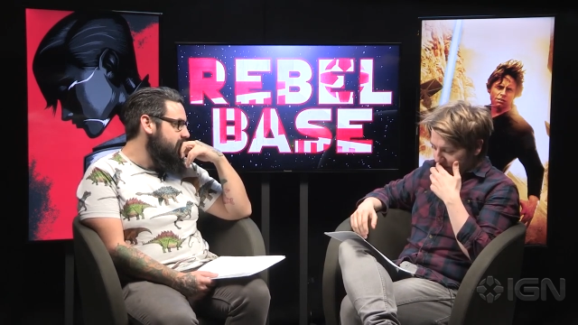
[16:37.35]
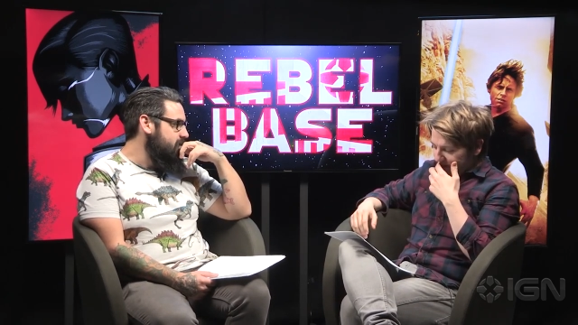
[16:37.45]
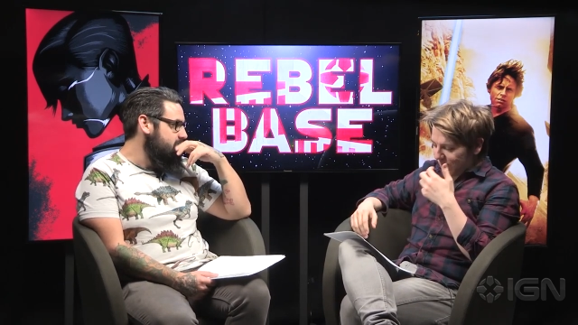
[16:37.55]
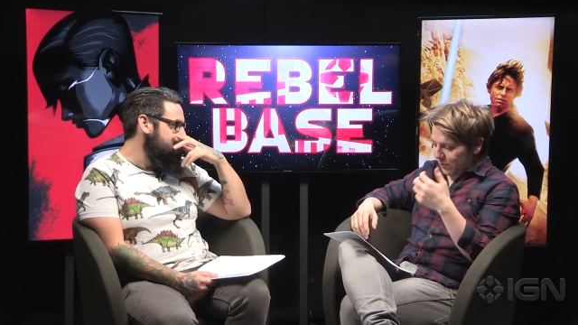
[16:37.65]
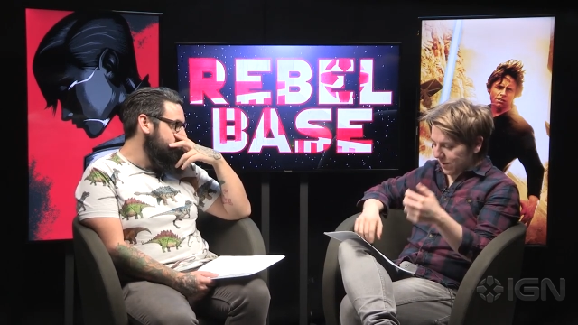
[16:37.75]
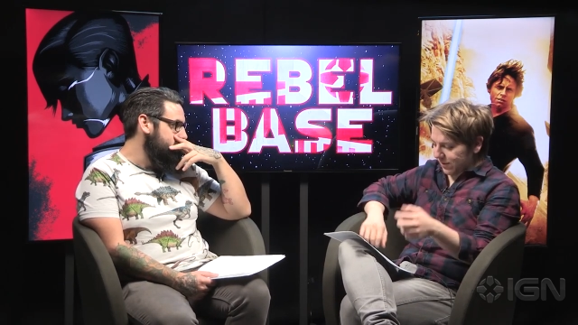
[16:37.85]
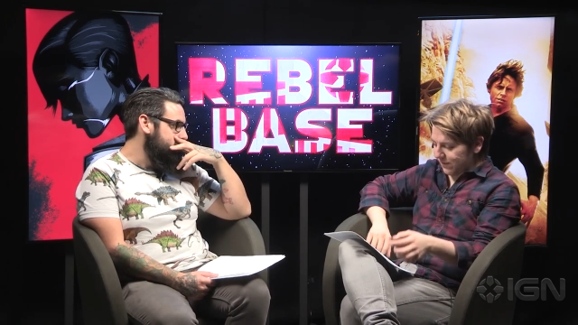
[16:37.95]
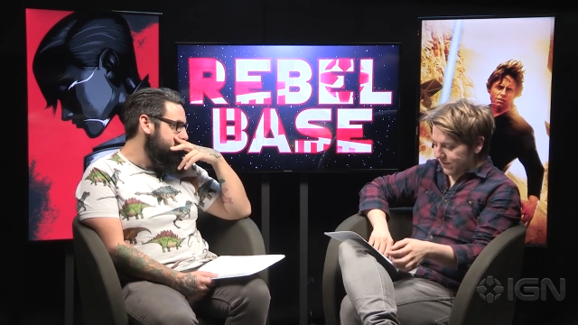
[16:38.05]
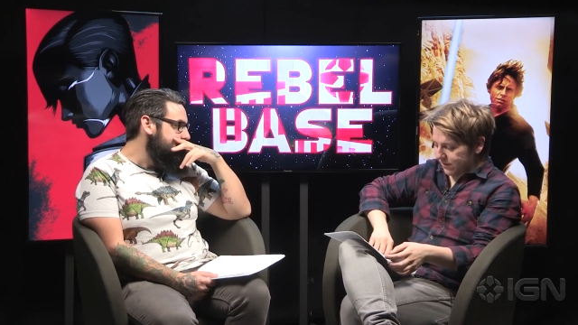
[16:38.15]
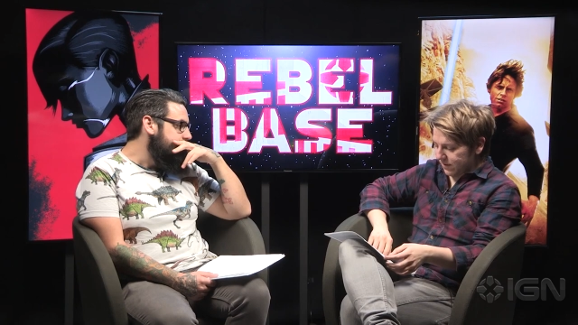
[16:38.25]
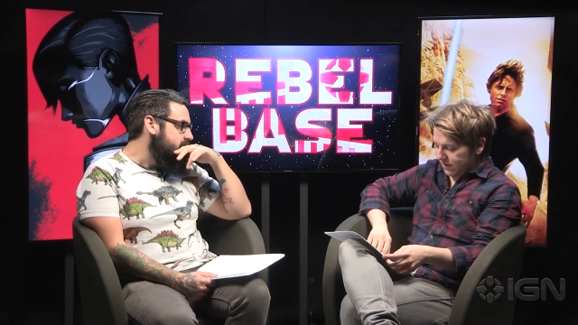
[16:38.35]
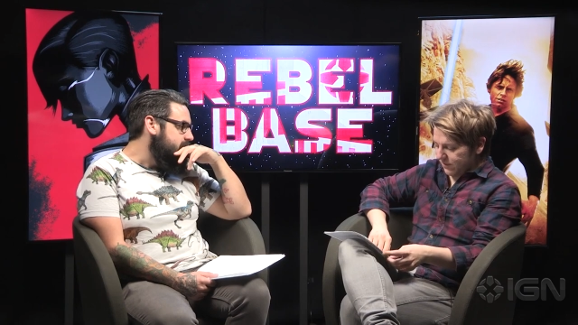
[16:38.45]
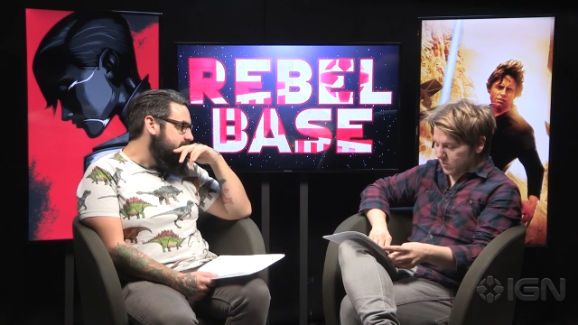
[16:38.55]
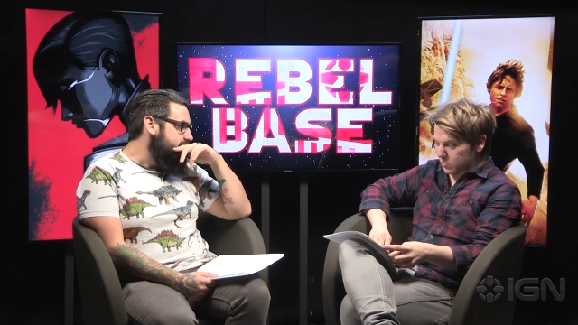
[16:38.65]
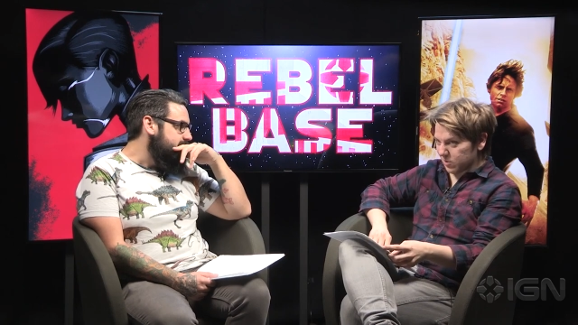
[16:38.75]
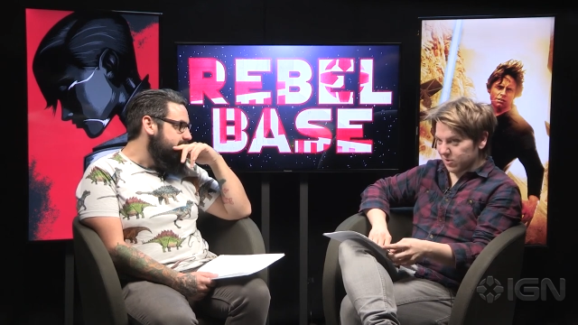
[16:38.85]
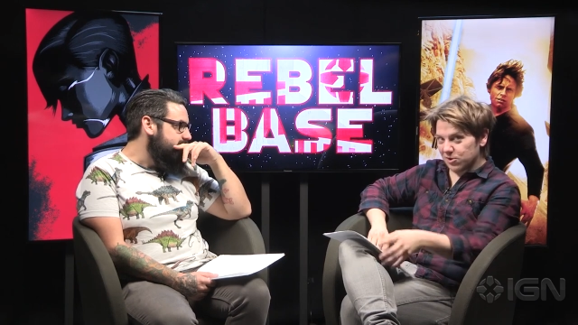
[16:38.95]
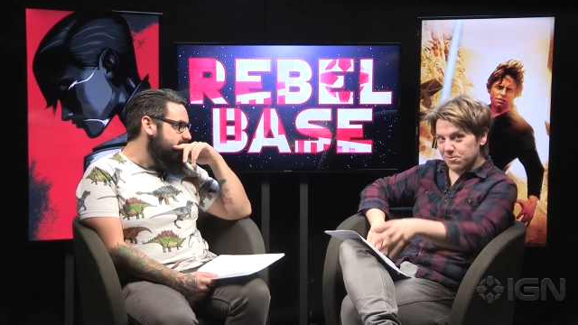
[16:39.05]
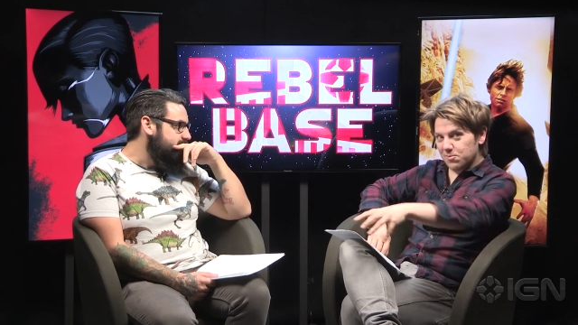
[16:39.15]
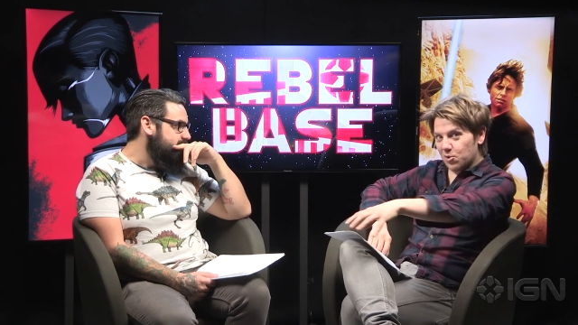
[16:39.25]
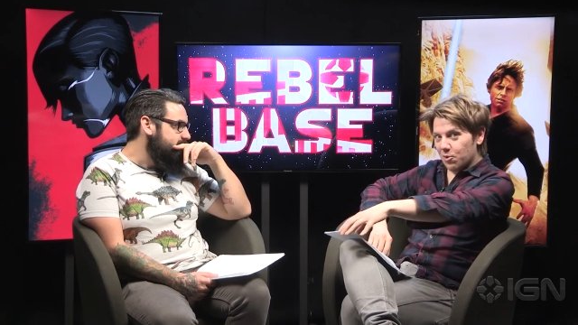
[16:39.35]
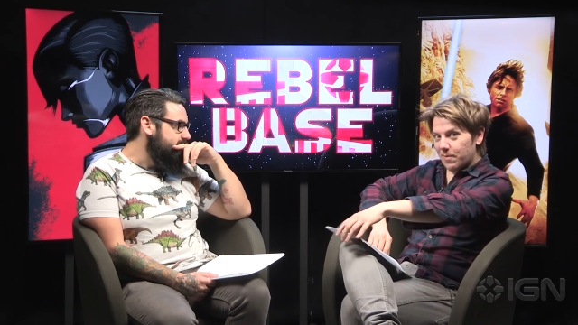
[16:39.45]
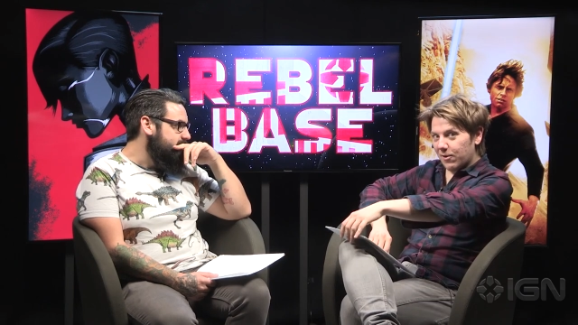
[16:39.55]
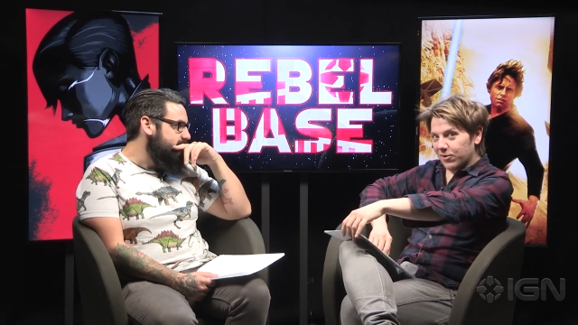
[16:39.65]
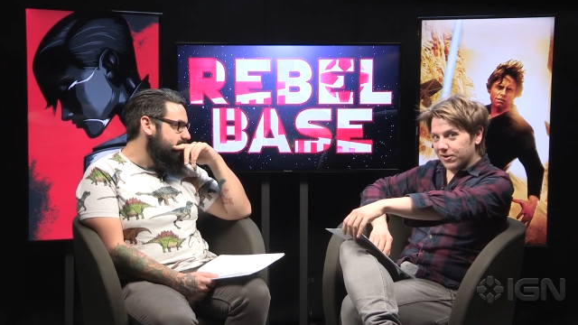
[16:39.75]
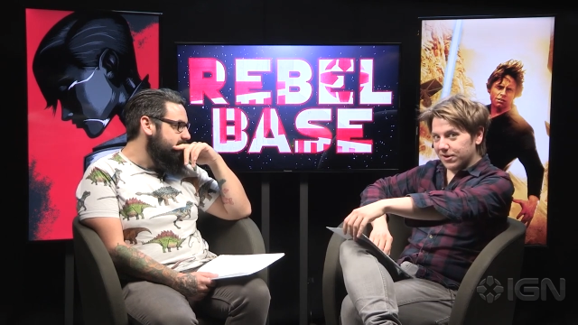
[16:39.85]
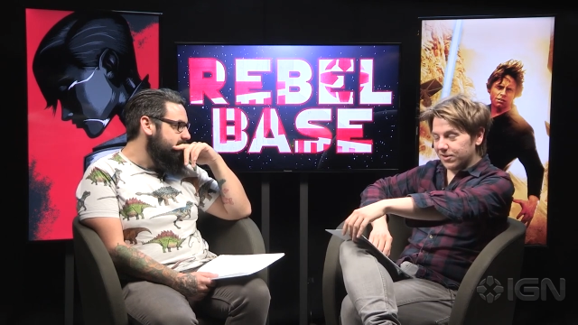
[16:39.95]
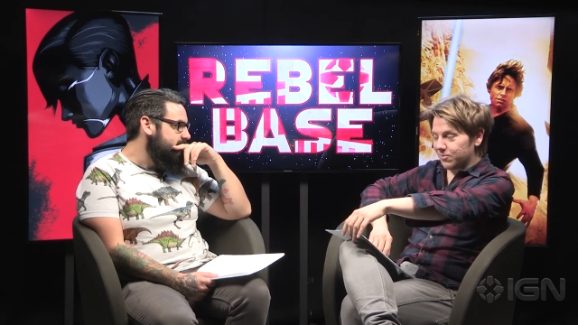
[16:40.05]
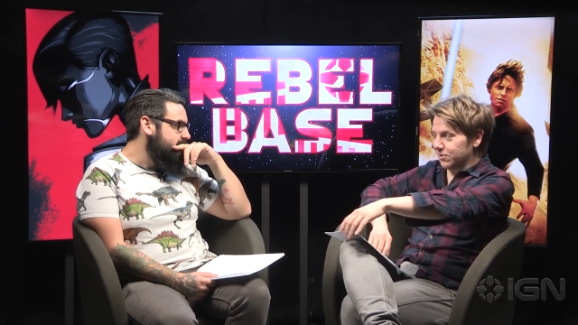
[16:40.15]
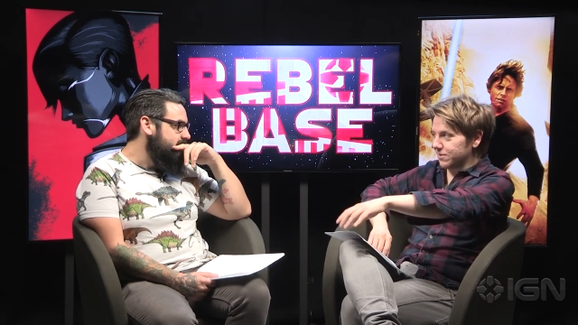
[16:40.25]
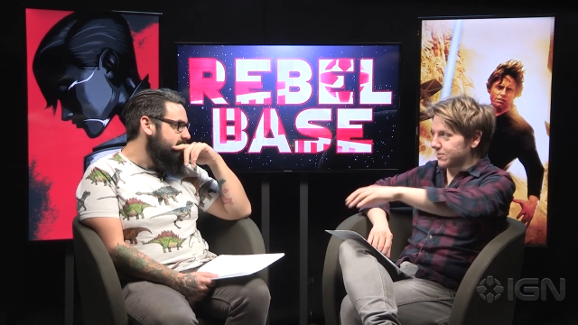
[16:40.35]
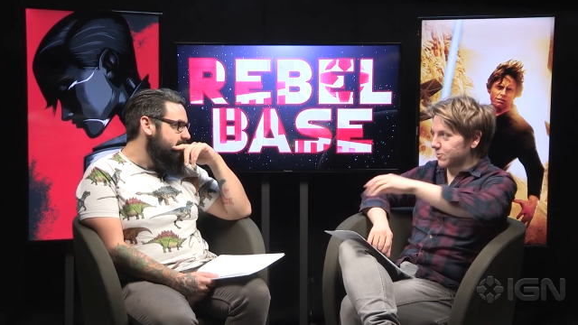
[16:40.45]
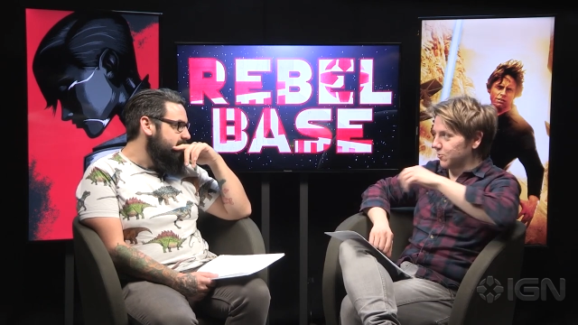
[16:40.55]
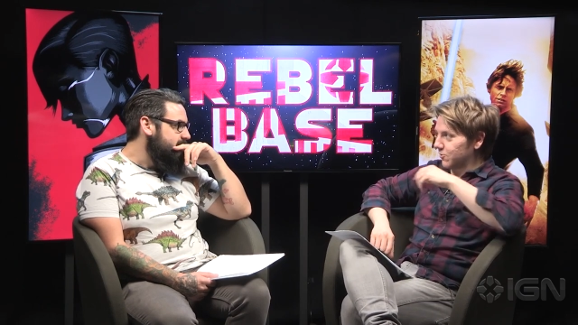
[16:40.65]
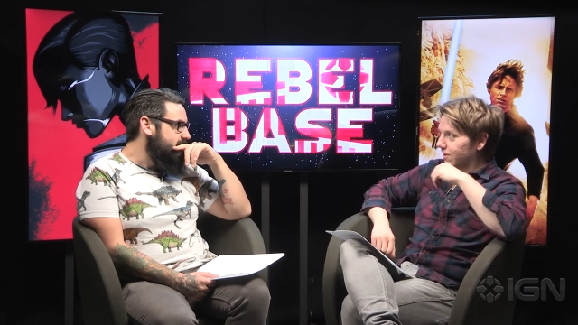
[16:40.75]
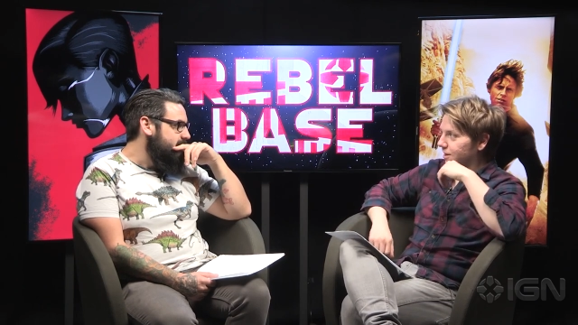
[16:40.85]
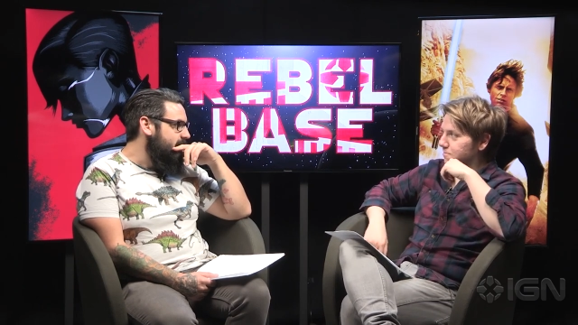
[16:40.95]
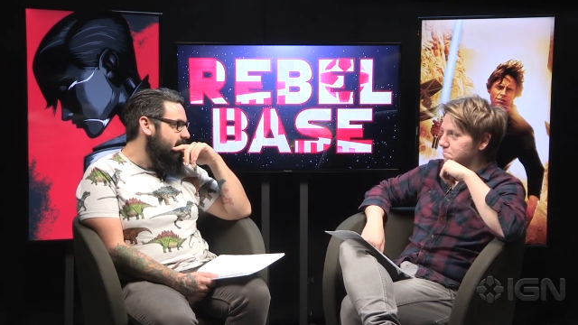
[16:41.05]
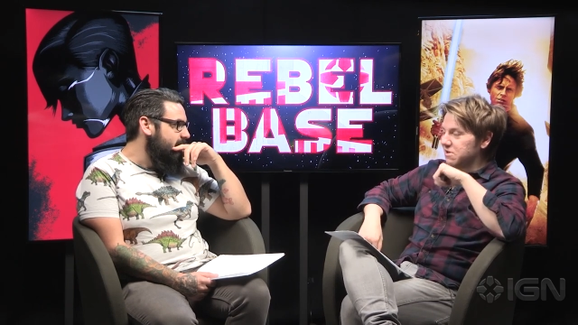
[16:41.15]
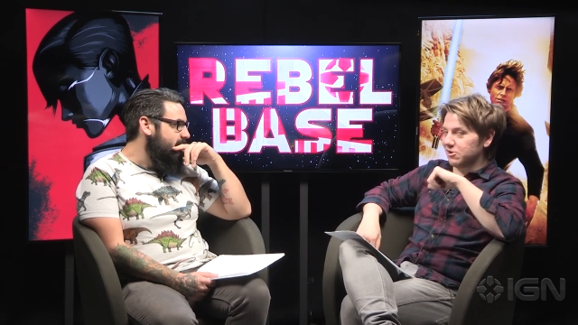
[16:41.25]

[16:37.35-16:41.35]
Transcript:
Speaker 1: But if you kind of if you just want to learn more about the, the political yeah.